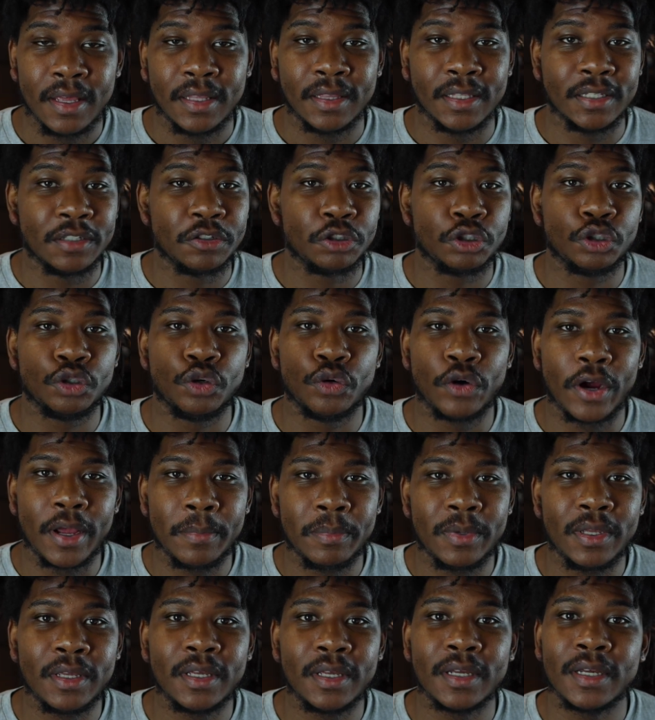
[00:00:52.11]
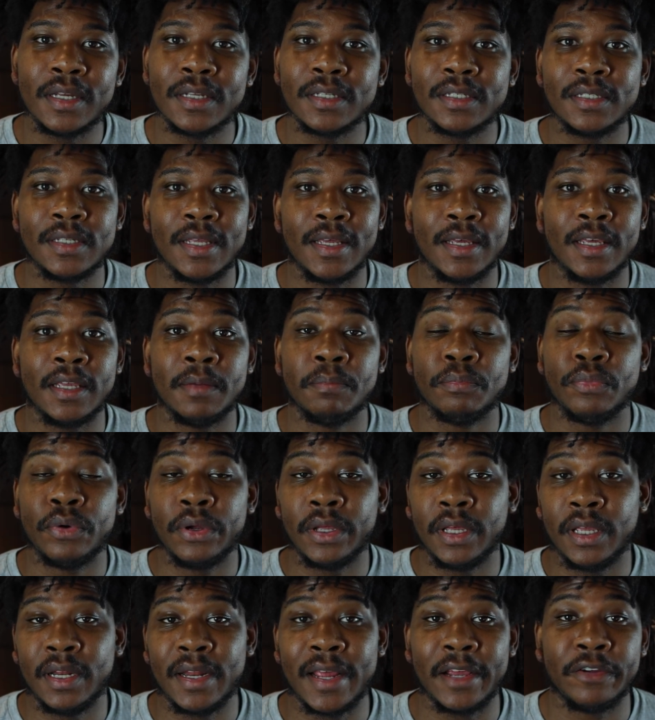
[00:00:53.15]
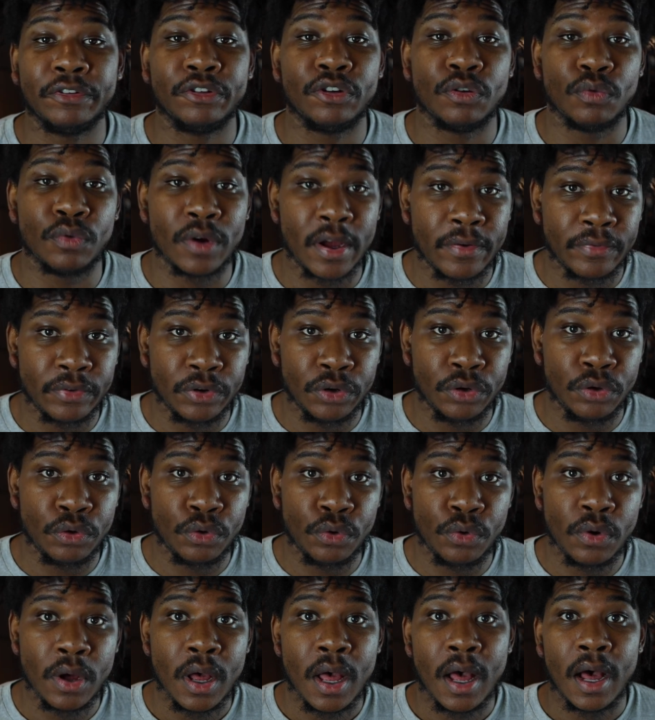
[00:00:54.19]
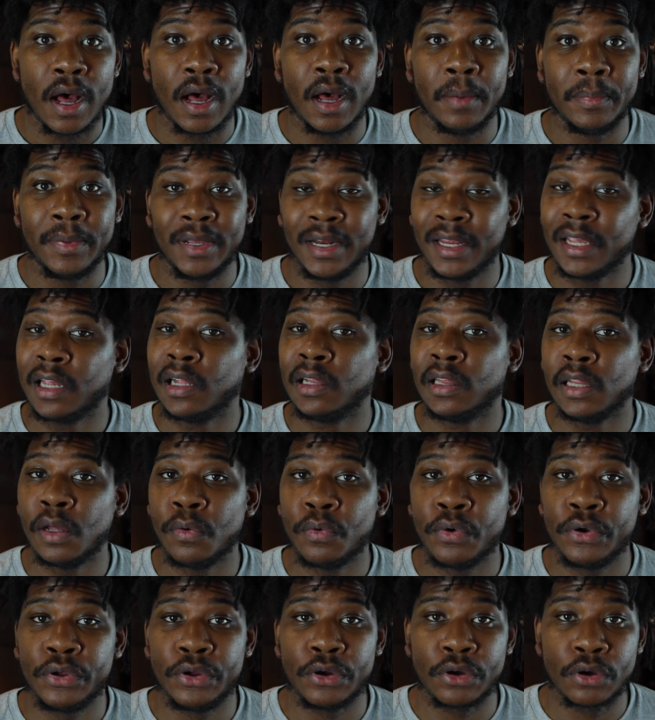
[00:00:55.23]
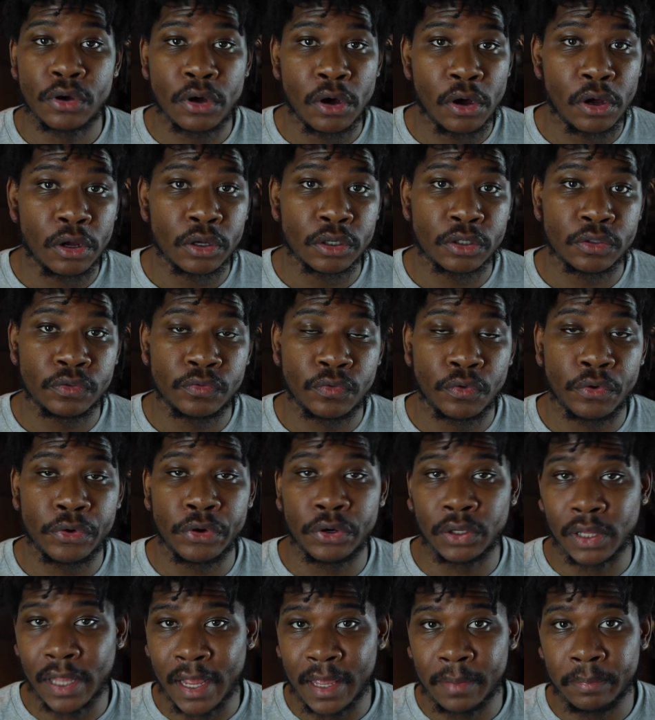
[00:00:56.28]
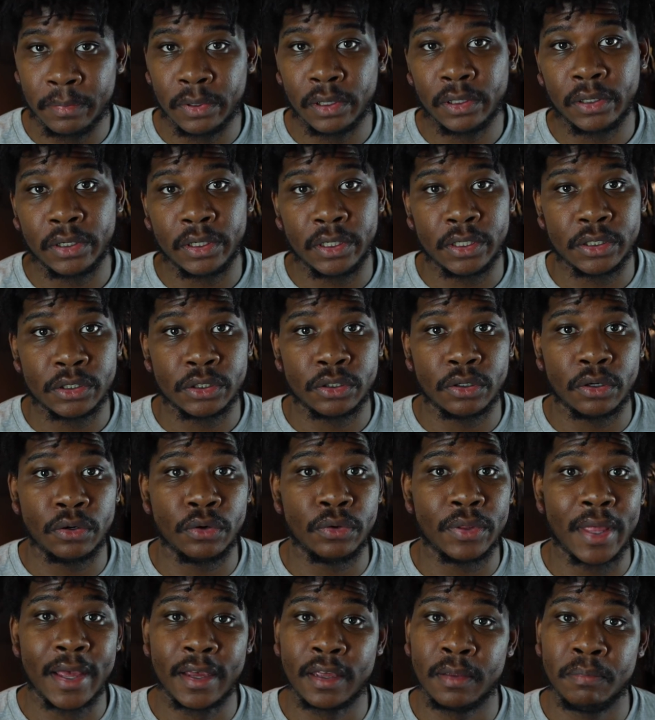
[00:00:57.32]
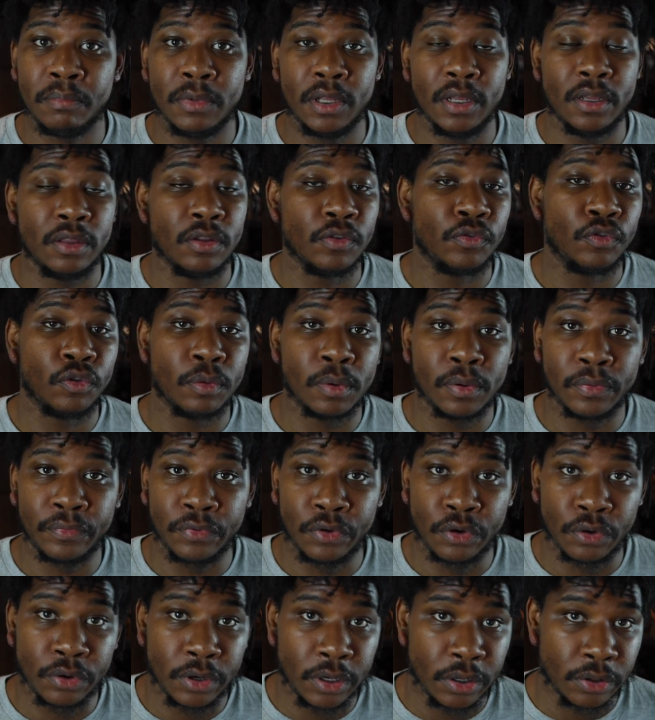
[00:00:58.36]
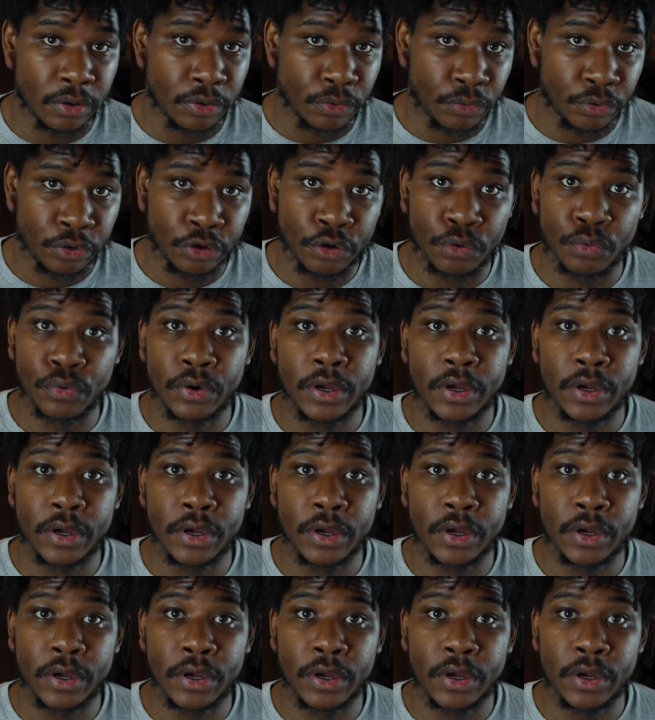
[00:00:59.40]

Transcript: This is great because it can bring in extra revenue, and it can lower your costs for your liabilities. So that can be in the form of either your